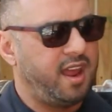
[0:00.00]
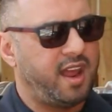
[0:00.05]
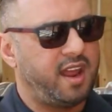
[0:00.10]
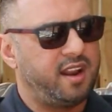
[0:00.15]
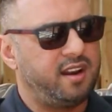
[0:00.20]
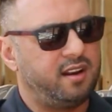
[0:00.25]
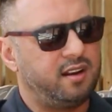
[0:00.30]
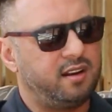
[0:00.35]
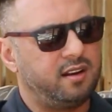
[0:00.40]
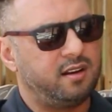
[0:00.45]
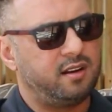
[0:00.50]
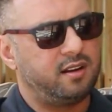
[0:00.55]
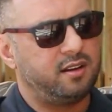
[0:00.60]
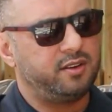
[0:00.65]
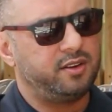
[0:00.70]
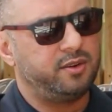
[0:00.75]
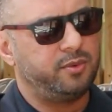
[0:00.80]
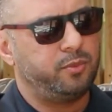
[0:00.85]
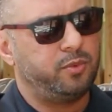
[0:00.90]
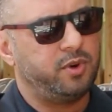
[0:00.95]
And
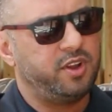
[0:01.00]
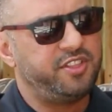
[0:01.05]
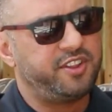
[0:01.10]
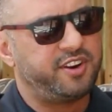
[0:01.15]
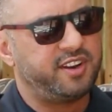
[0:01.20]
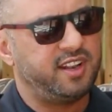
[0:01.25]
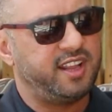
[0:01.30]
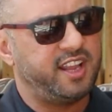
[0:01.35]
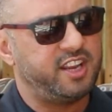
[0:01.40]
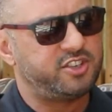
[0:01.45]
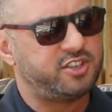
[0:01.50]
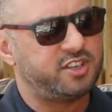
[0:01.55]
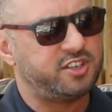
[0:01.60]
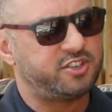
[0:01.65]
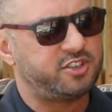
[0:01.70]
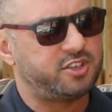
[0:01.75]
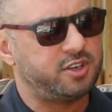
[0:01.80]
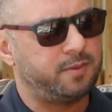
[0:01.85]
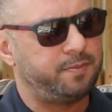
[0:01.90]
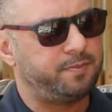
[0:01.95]
with
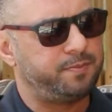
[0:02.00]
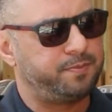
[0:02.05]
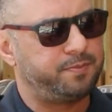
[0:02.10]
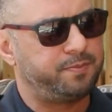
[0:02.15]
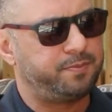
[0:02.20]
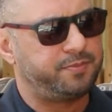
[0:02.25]
relationship